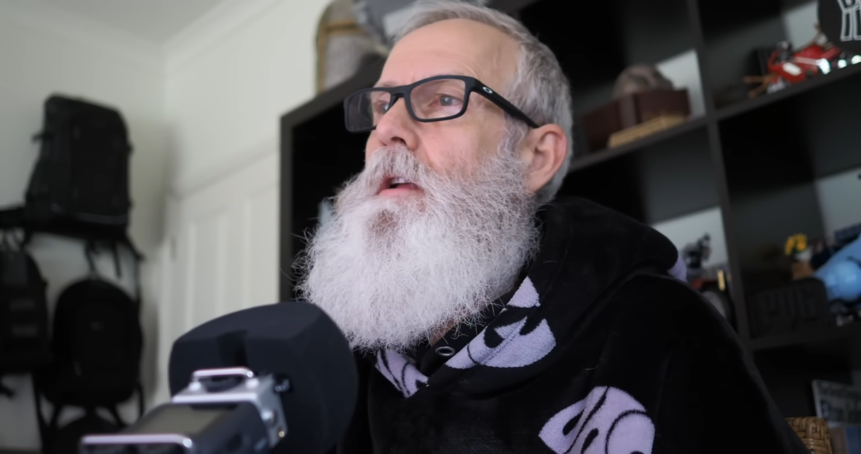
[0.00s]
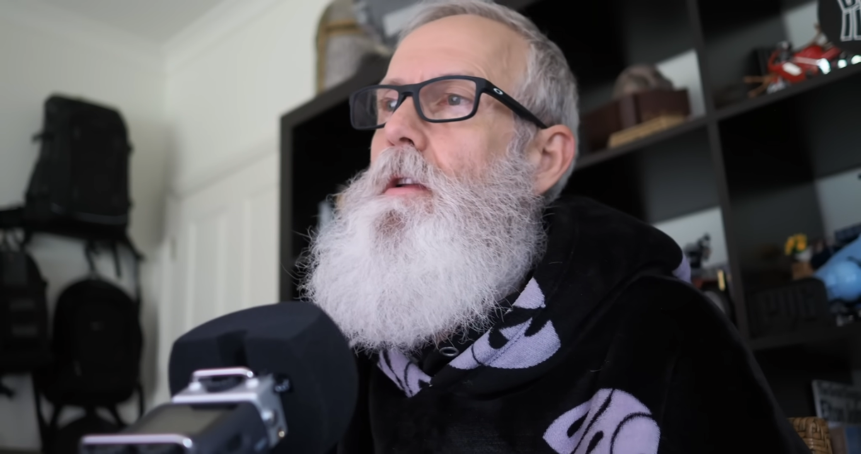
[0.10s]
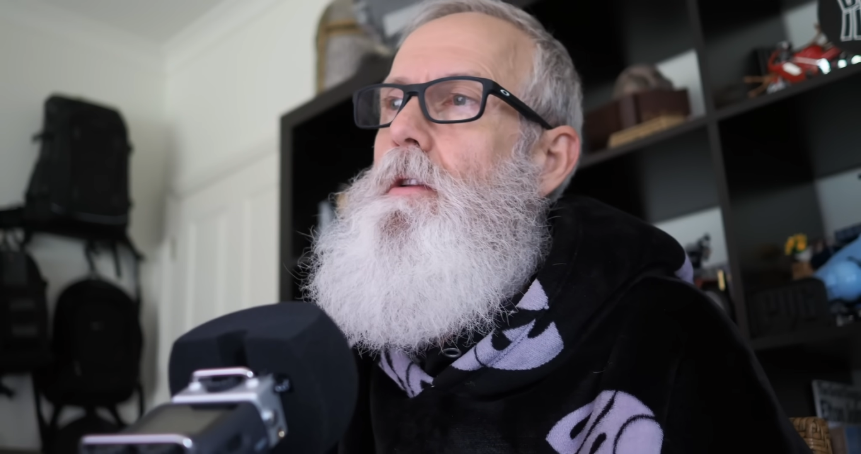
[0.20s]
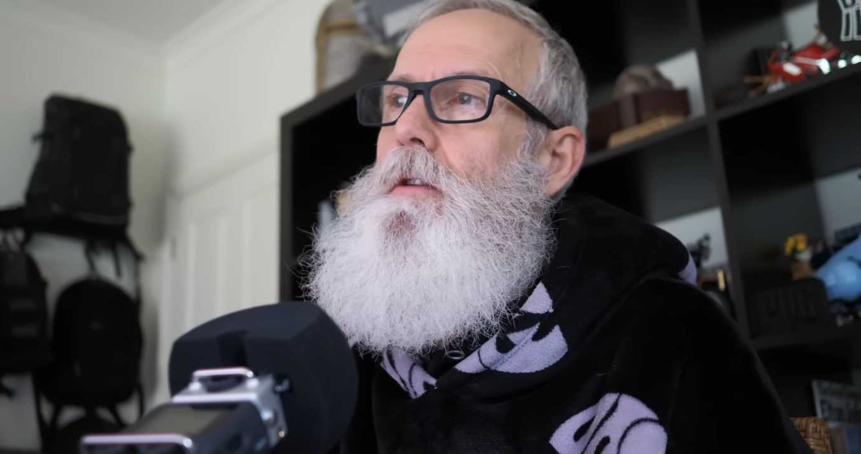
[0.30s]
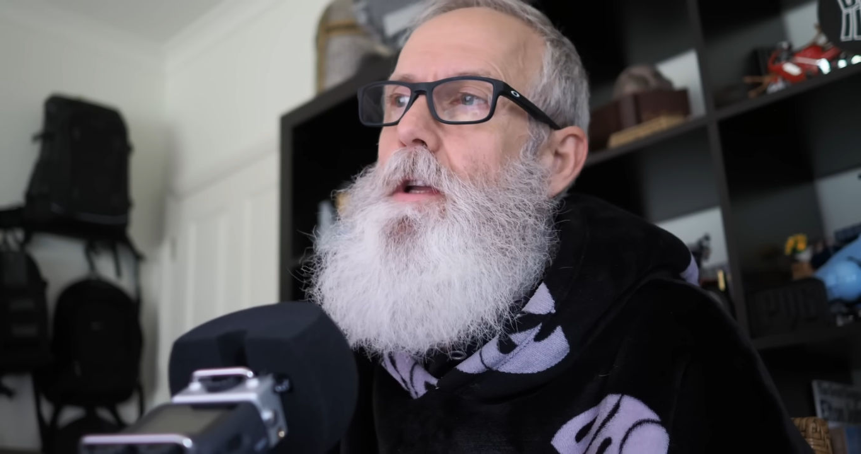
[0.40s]

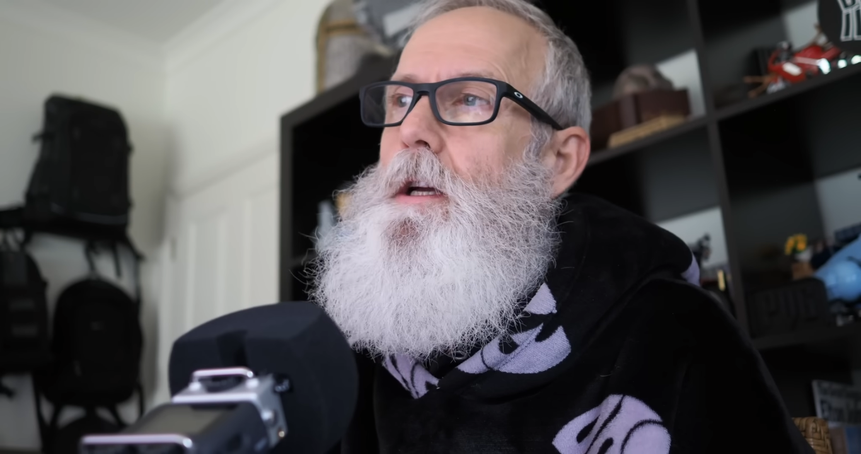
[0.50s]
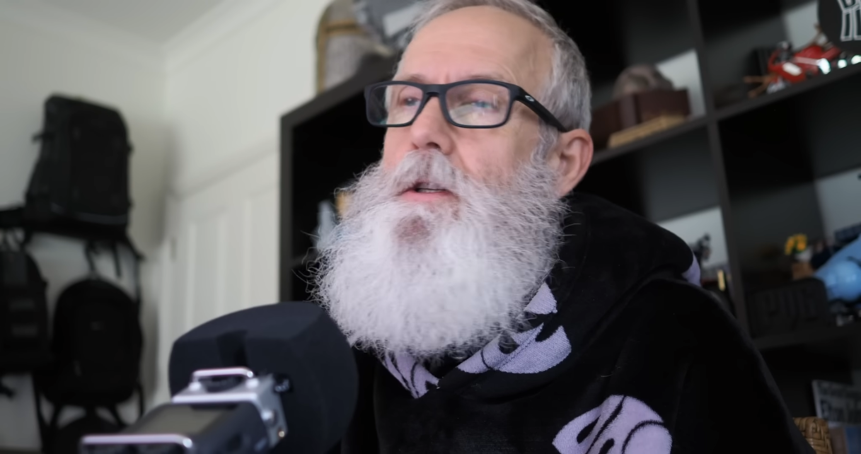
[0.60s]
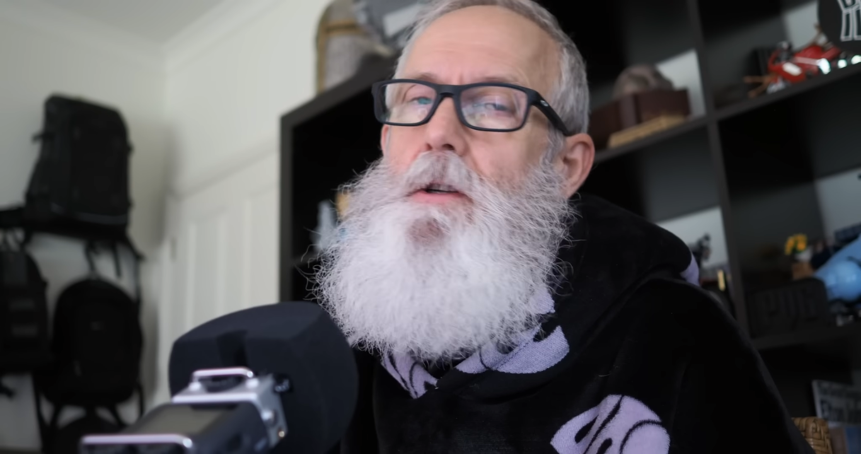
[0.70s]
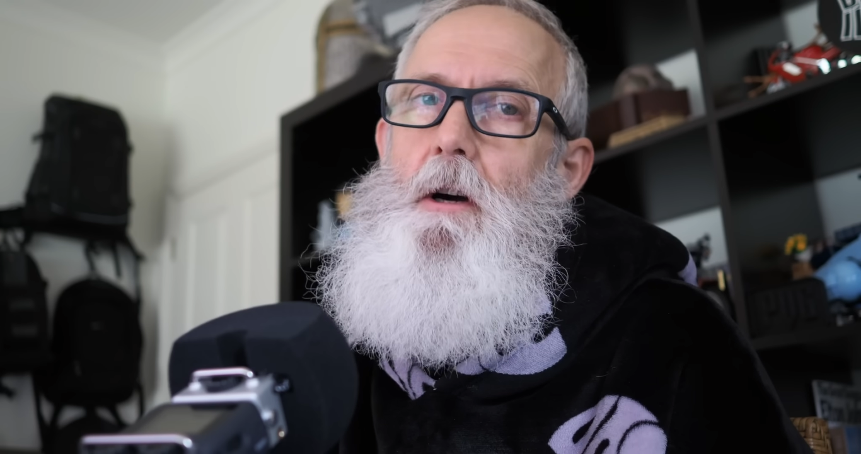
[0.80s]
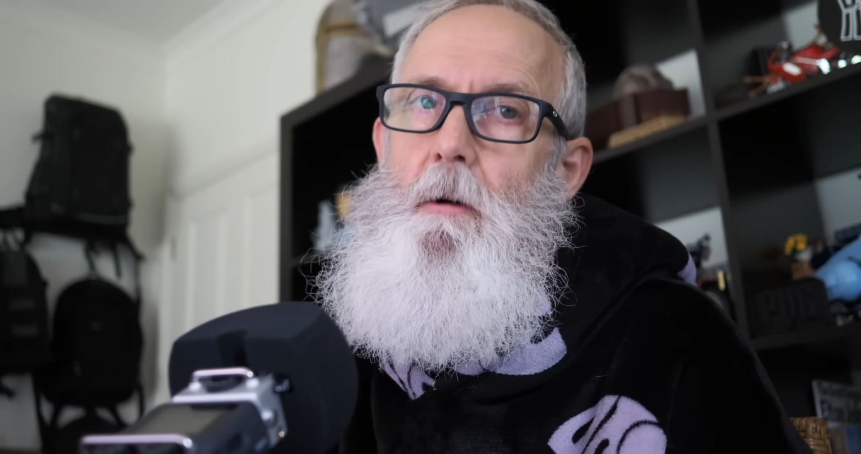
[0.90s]
you
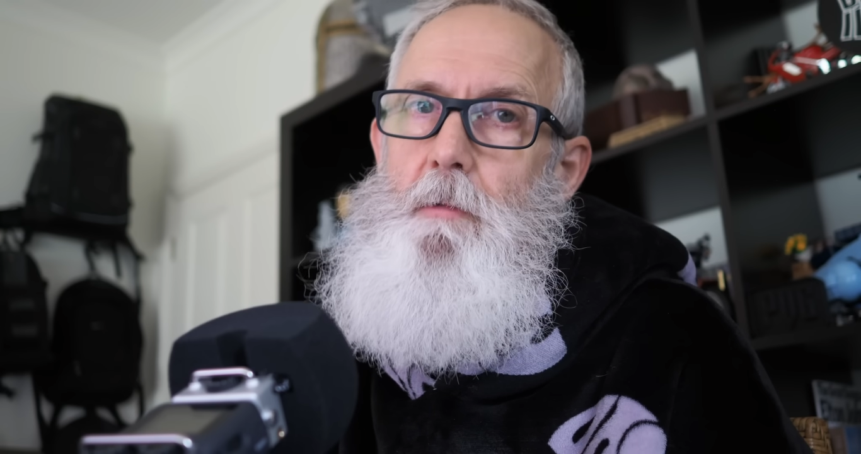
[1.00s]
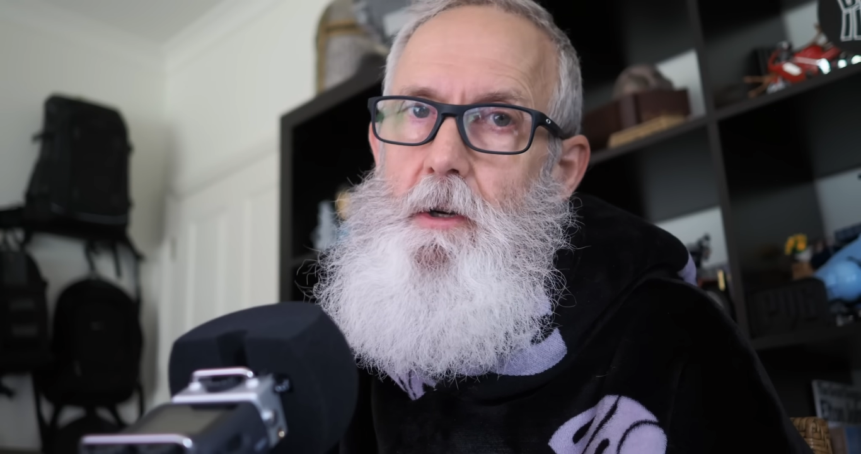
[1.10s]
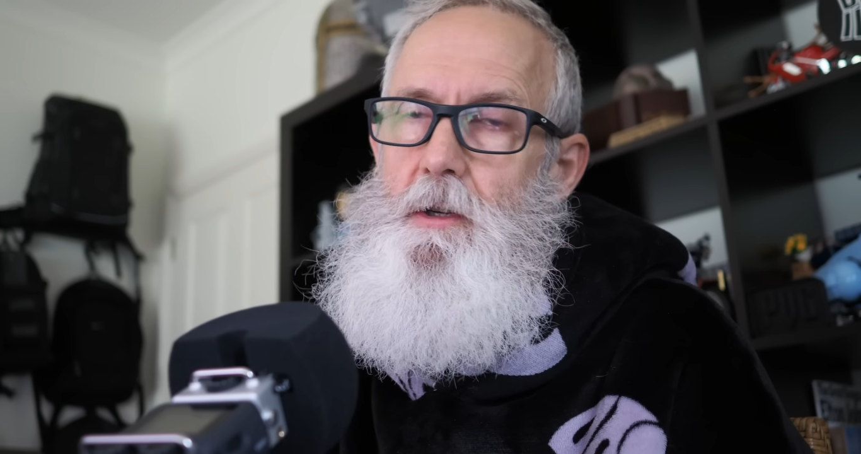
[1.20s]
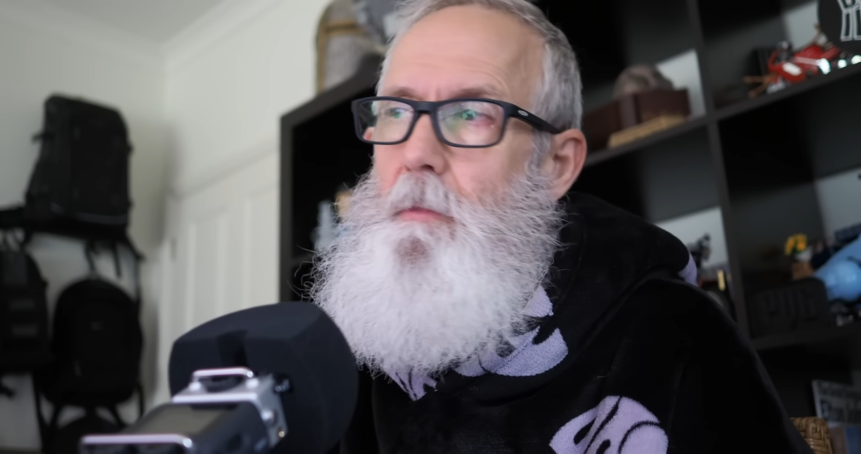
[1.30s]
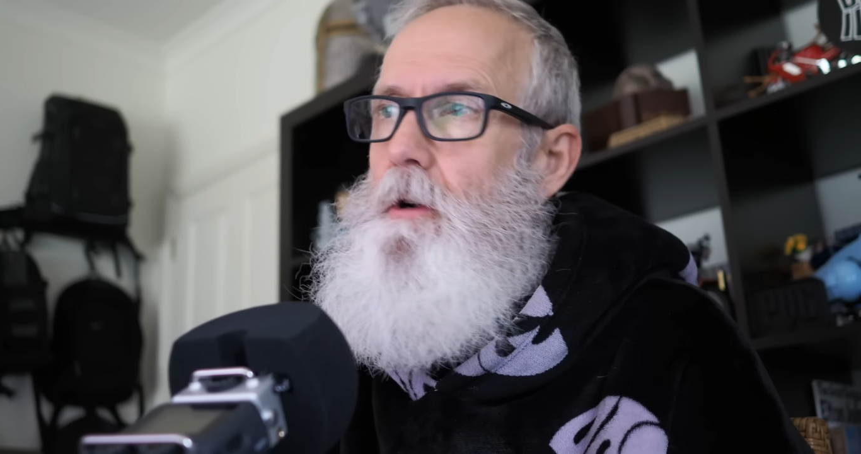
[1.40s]
get tyre
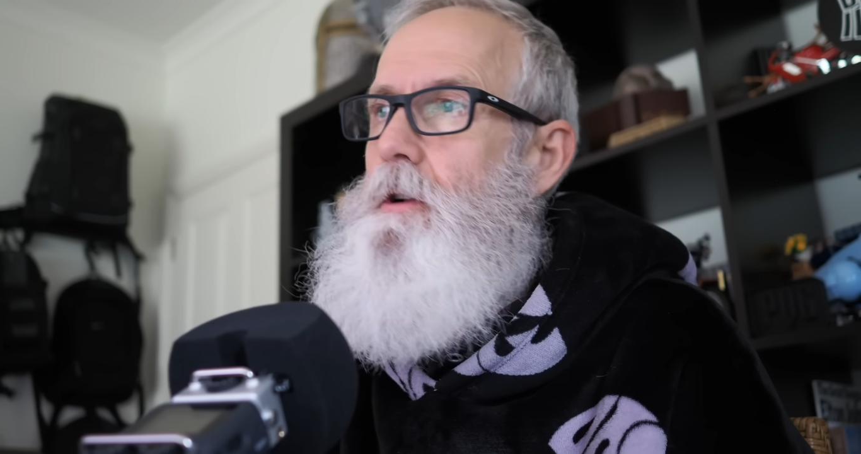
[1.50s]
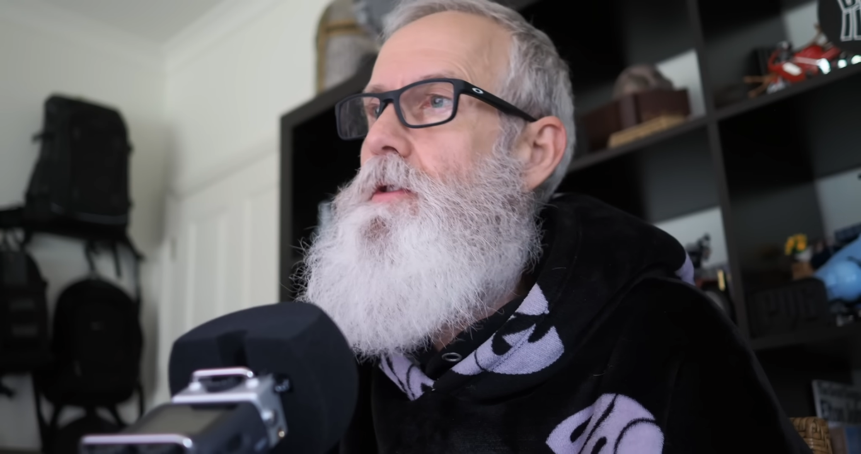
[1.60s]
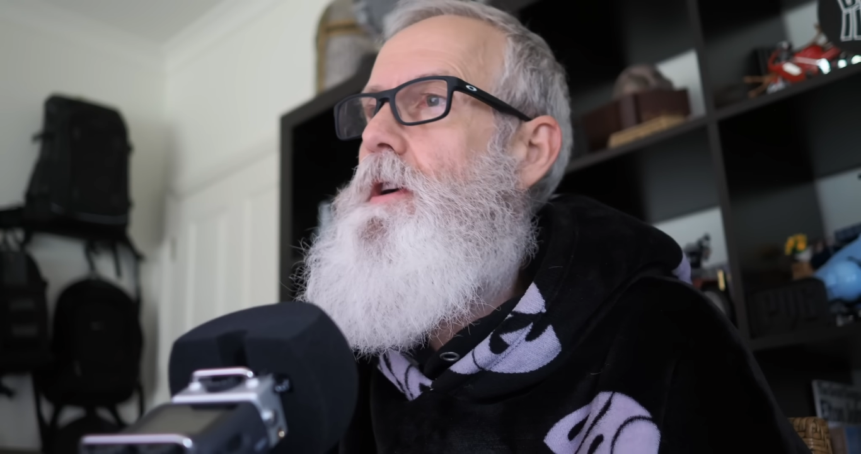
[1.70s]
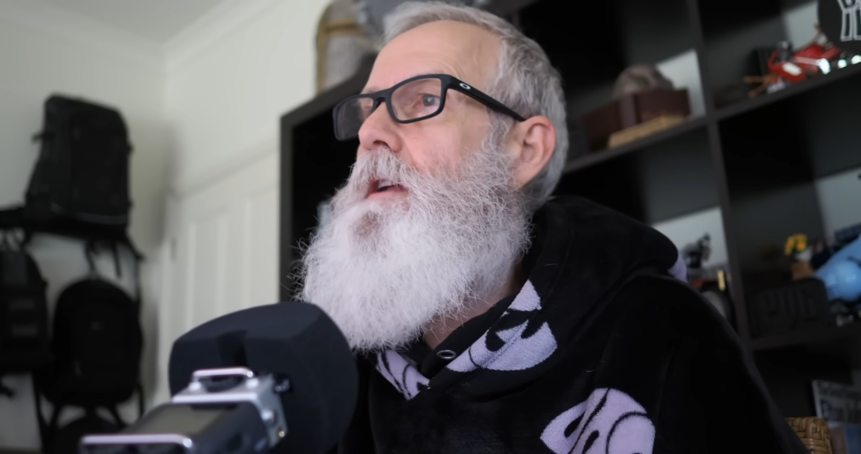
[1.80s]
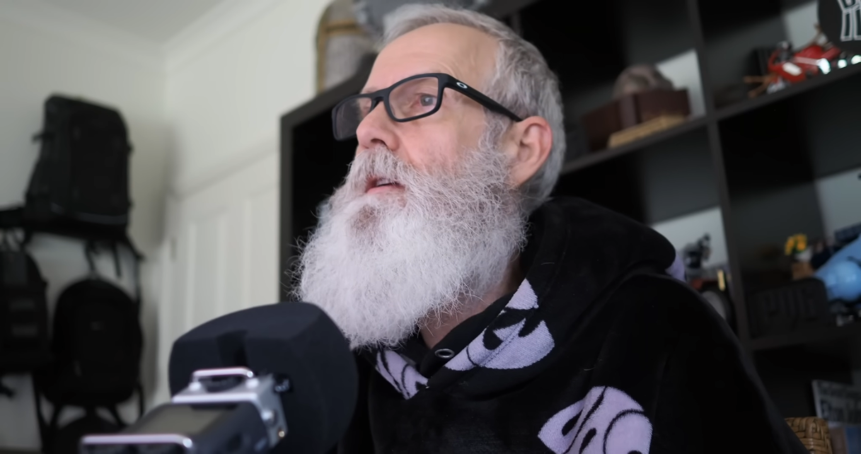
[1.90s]
pressure
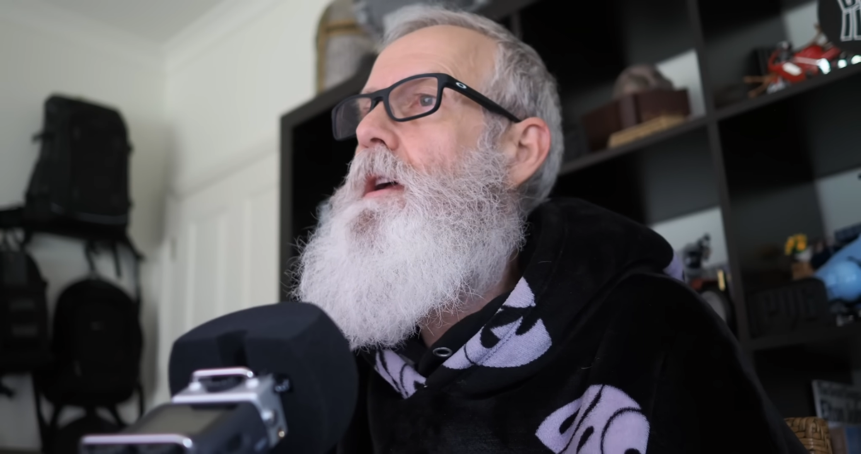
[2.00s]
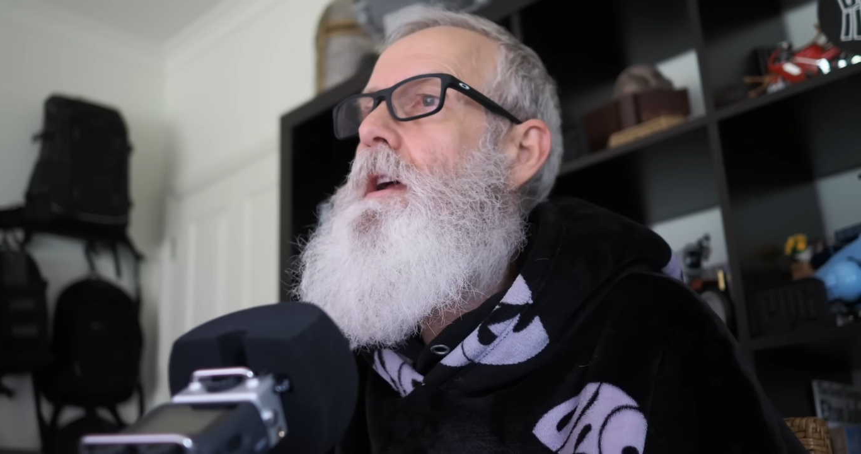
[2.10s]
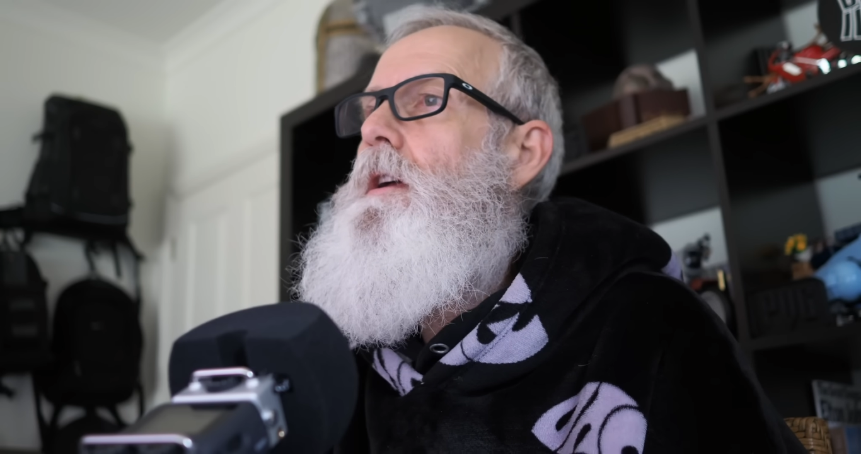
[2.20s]
monitoring,